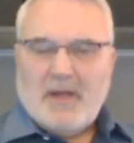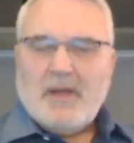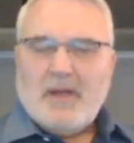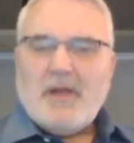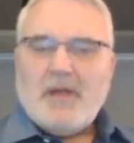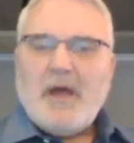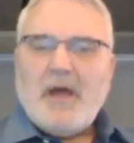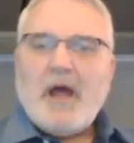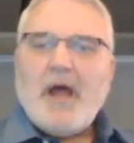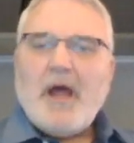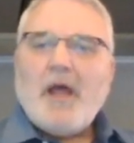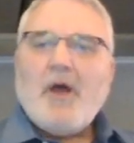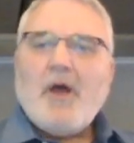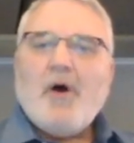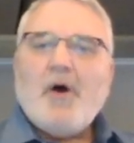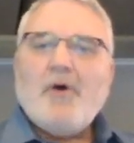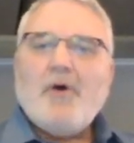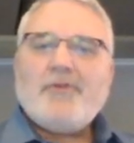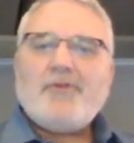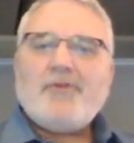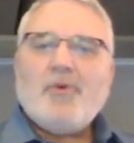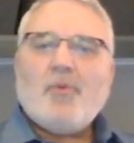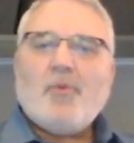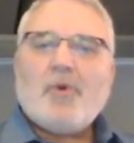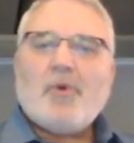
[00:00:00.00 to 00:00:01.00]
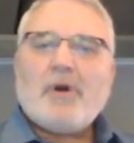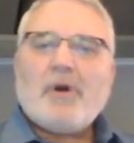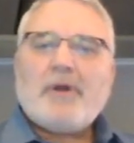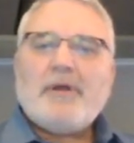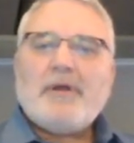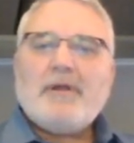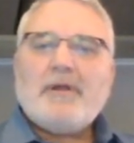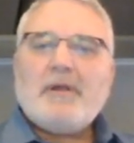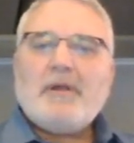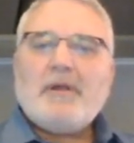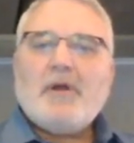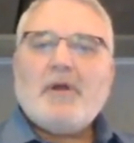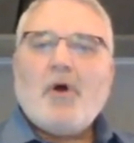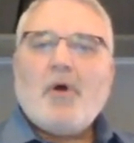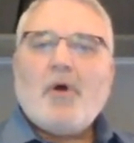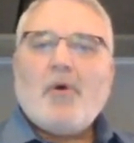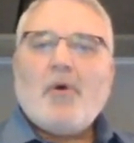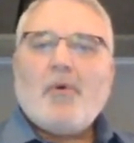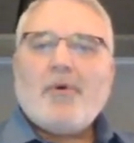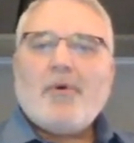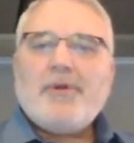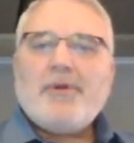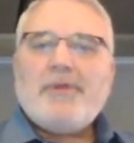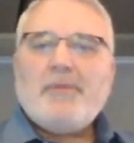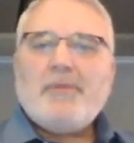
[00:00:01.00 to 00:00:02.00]
Now, I also work in an
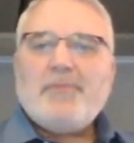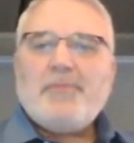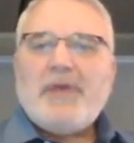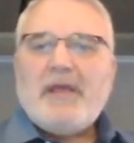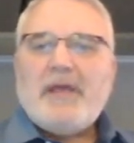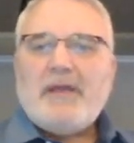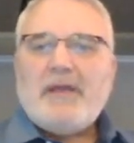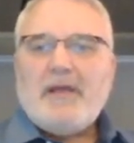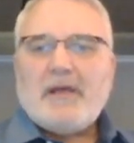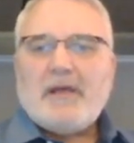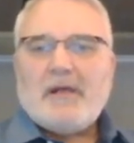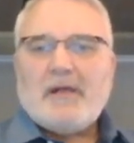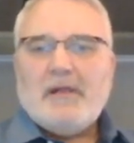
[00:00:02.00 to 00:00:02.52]
orthopedic